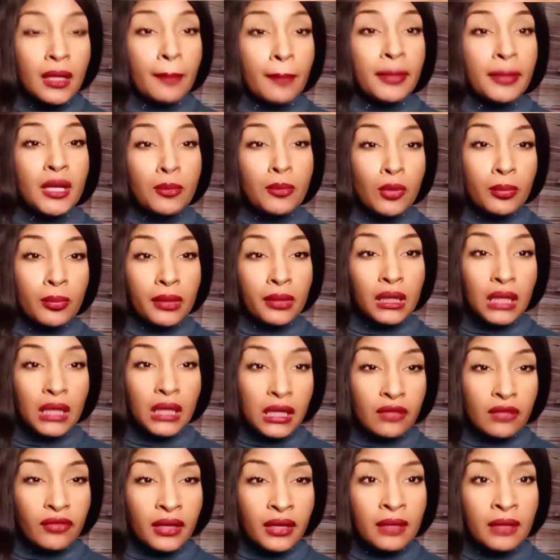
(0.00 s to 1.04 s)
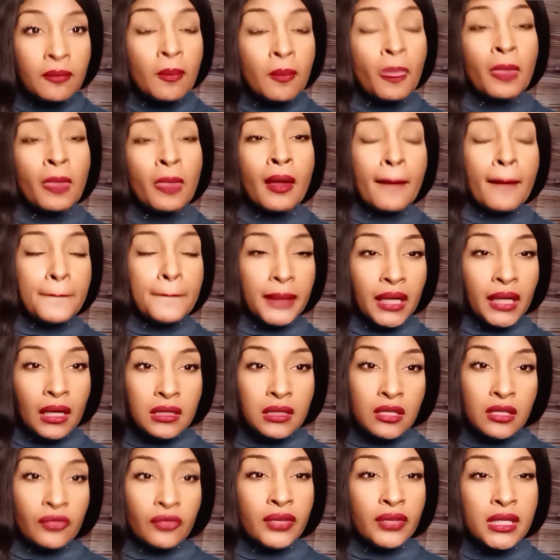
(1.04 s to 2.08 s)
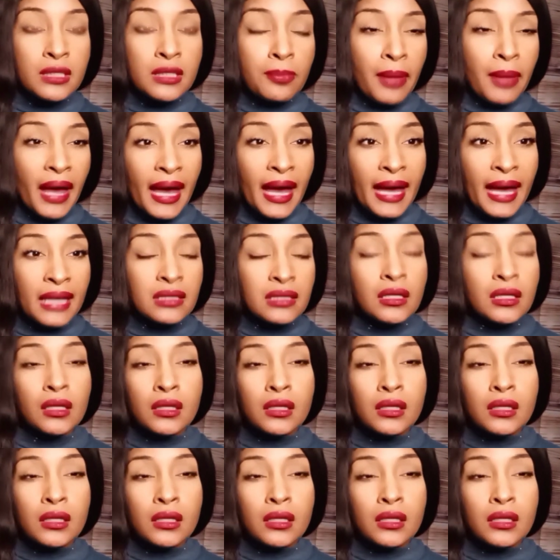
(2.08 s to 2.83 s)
and people believe it because of his past.